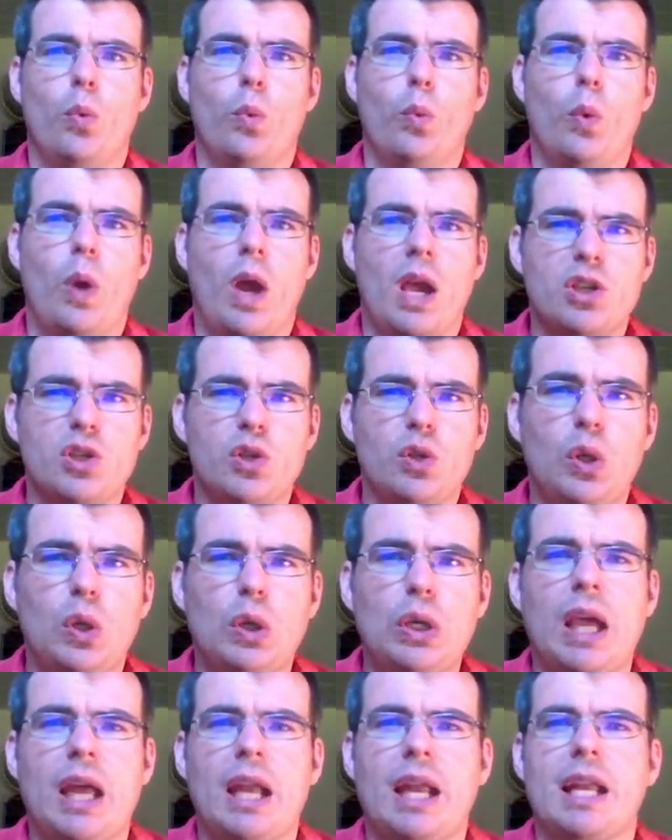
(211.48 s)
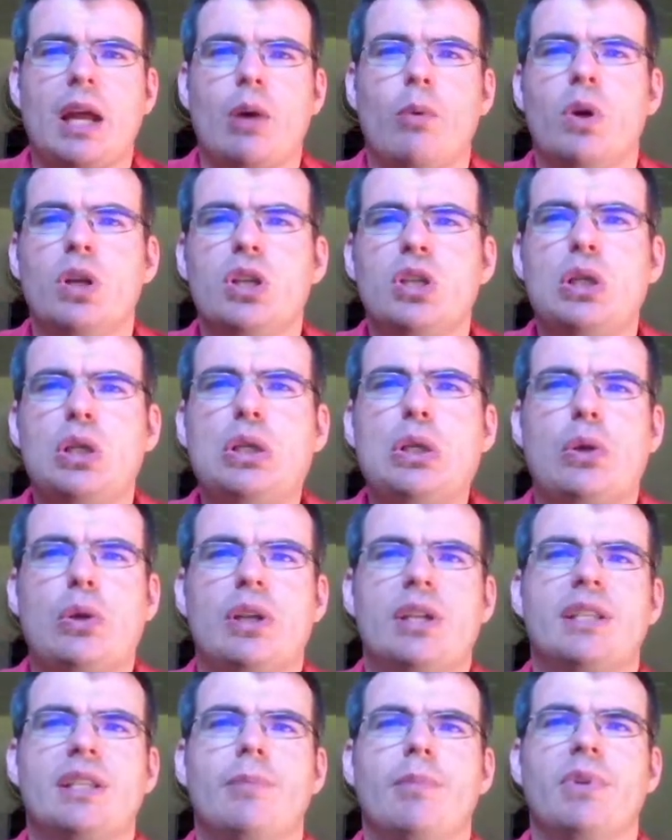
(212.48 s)
as you look at it, I want you to
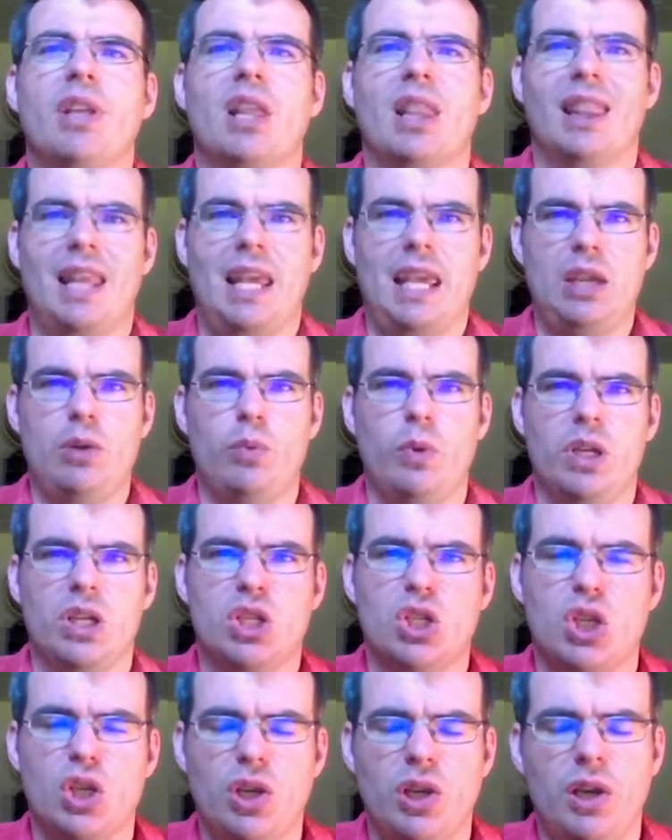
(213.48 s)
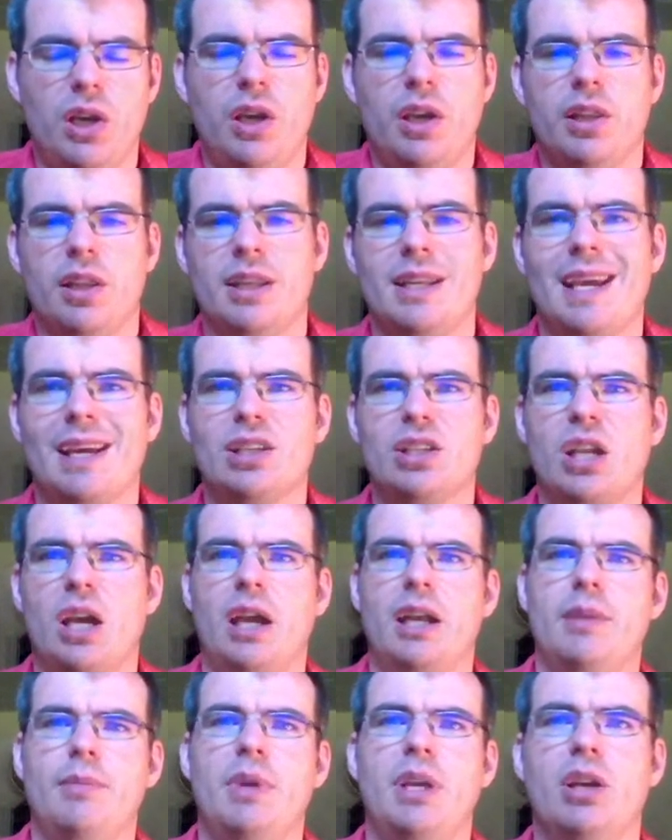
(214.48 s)
notice some of the language. The next
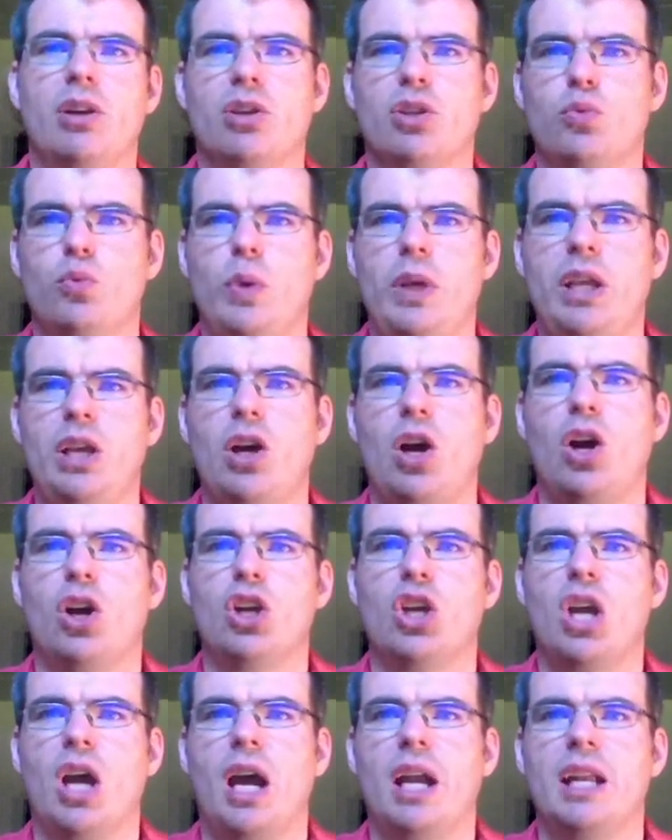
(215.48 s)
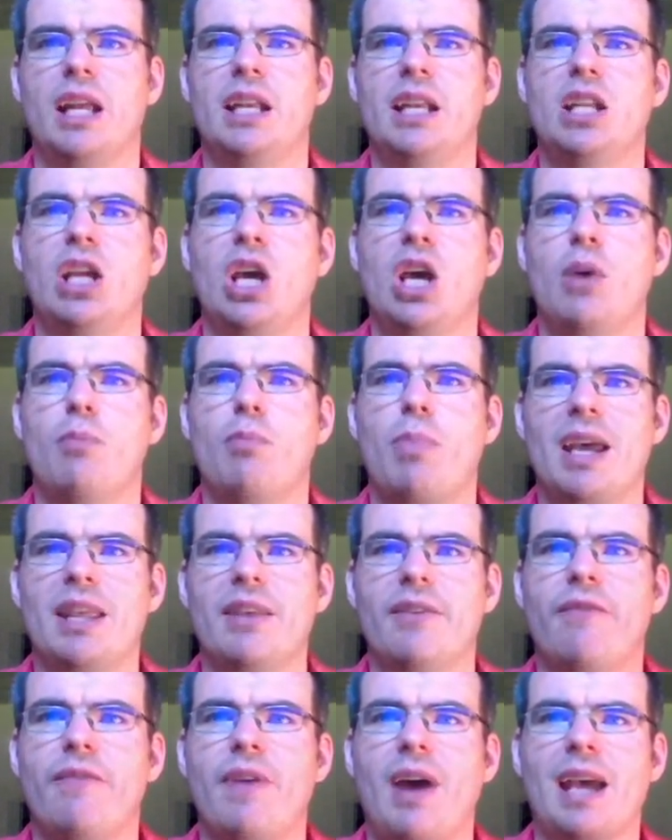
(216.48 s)
item here is we are guided by the
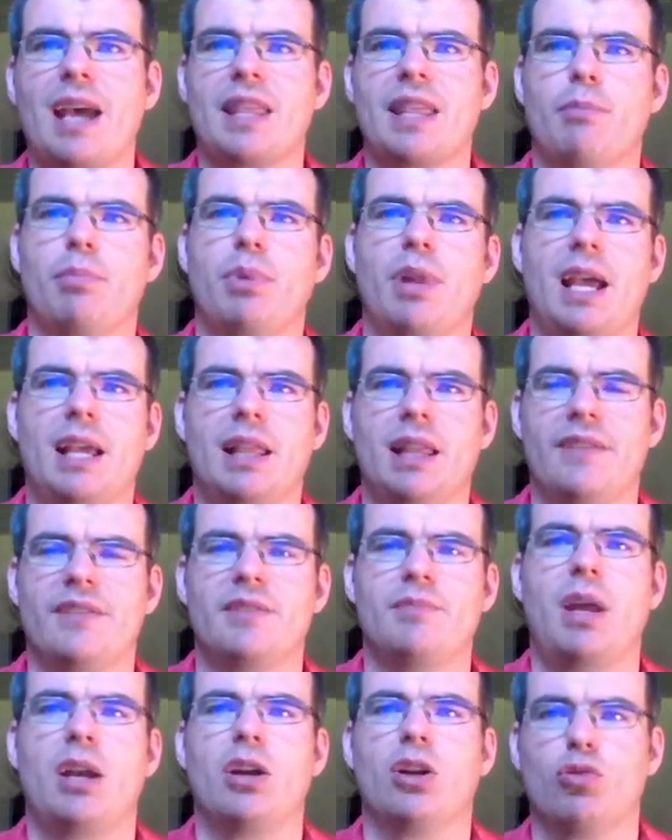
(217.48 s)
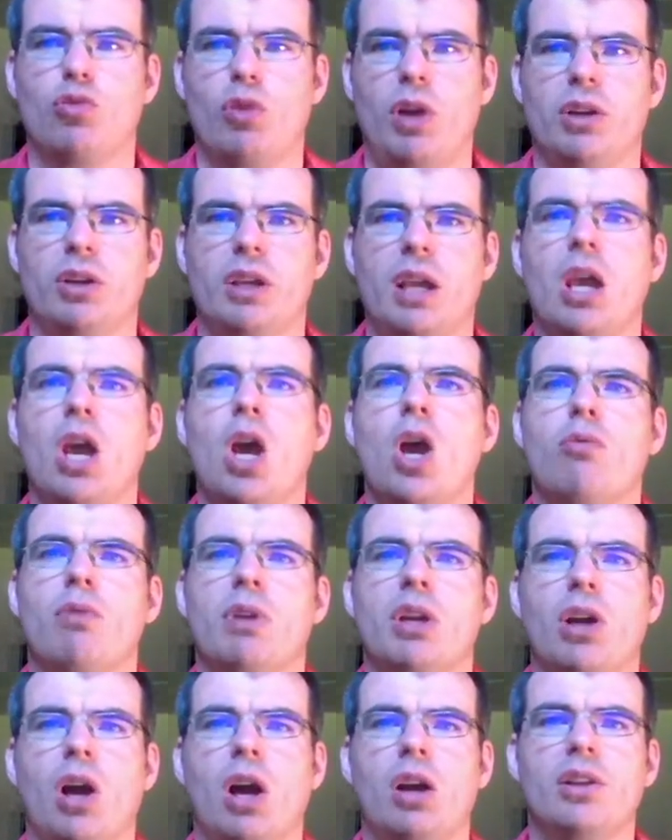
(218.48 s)
fact that Black Lives Matter. Great. Okay.
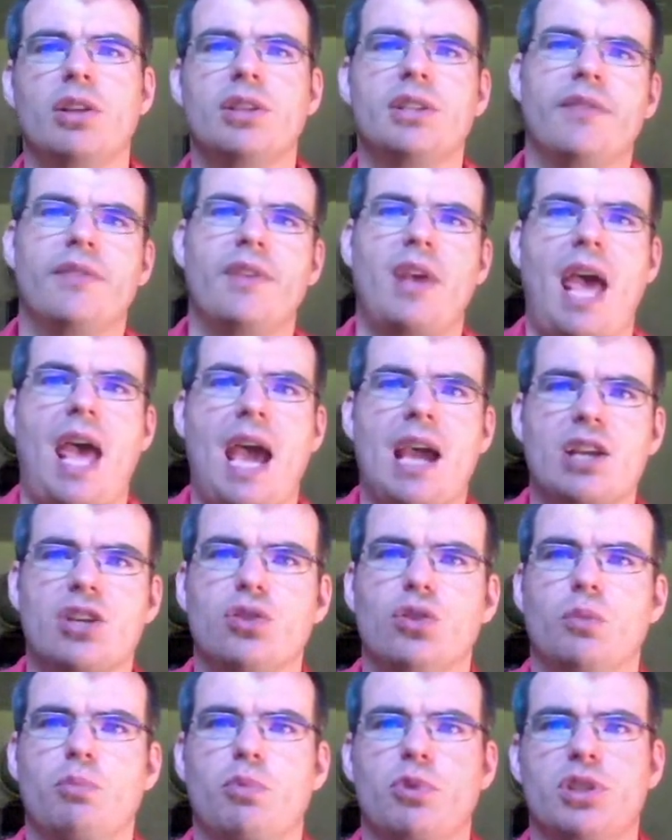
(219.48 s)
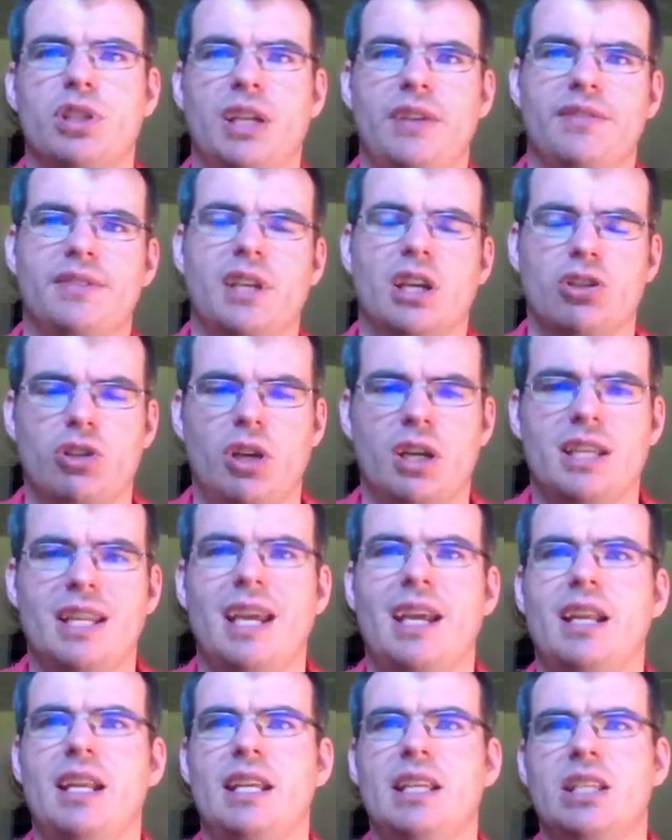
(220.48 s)
Regardless of the actual or perceived sexual
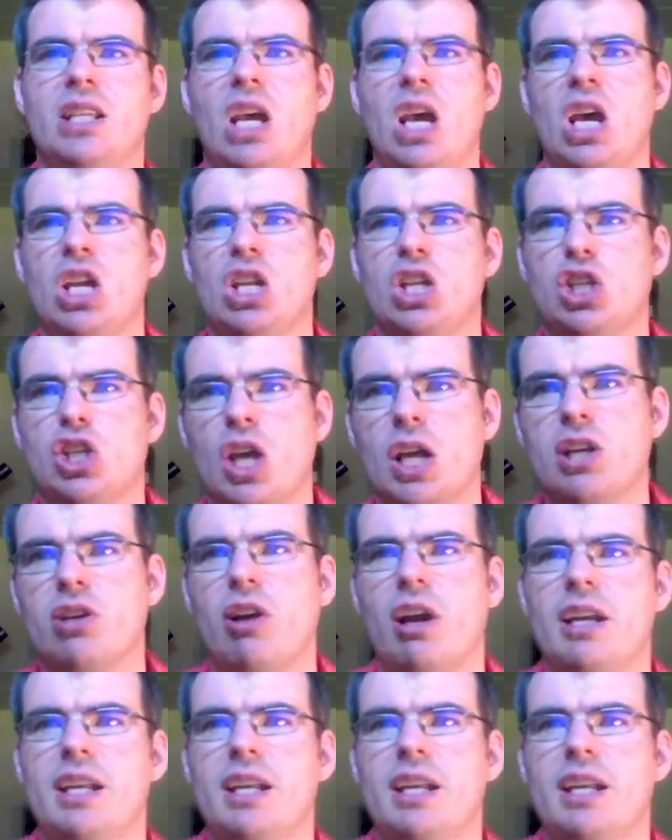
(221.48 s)
identities, gender